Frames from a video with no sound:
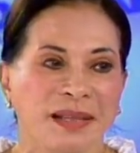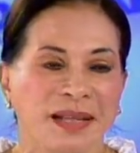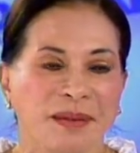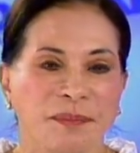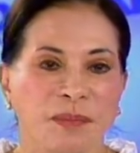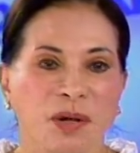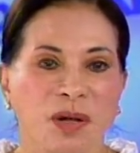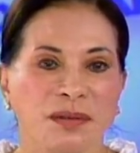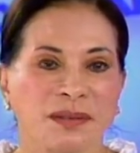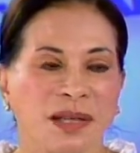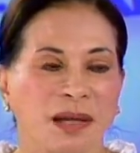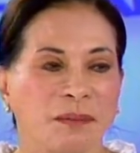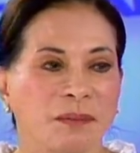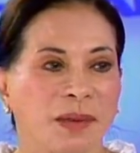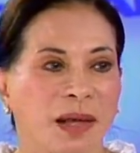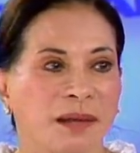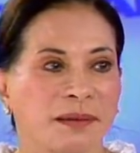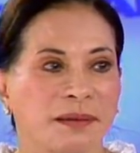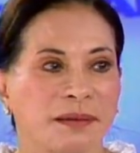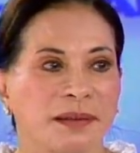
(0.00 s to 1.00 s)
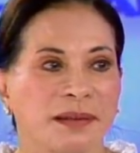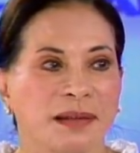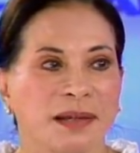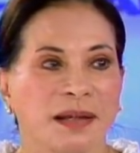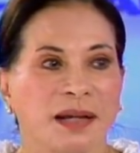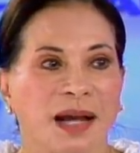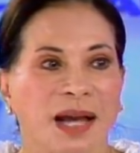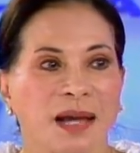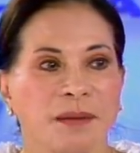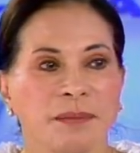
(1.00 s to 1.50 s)
because I'm not...
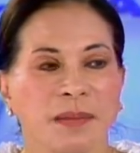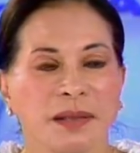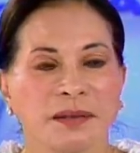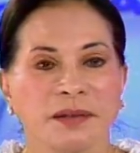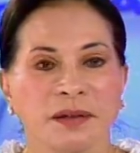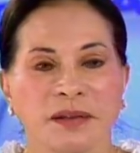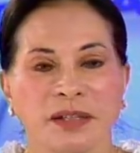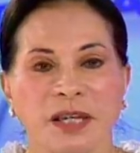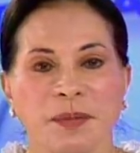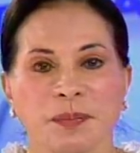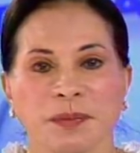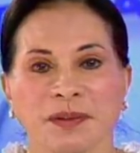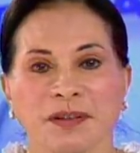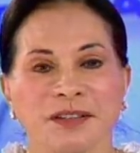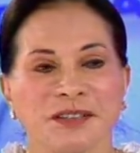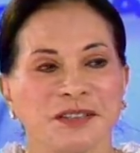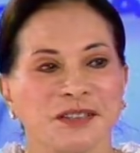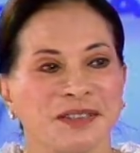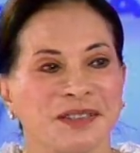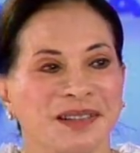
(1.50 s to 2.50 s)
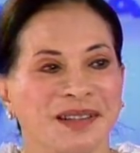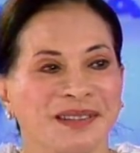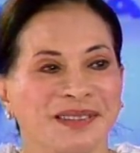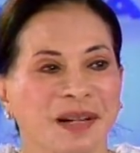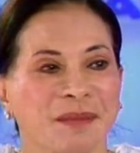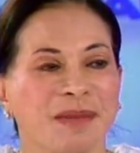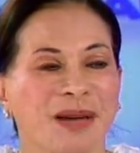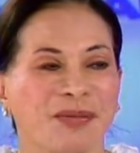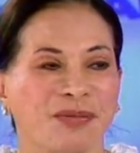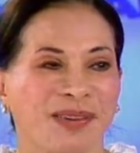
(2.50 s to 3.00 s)
I'm not their keepers.
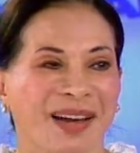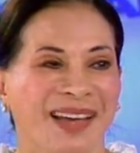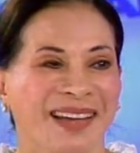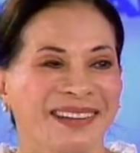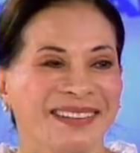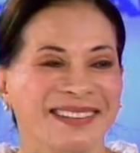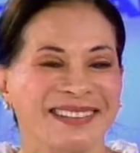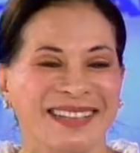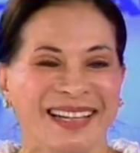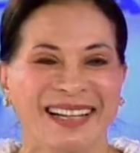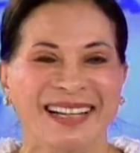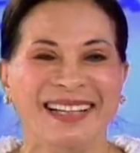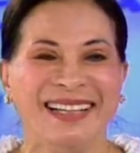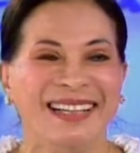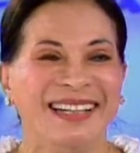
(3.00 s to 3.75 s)
They're my friends. Yeah.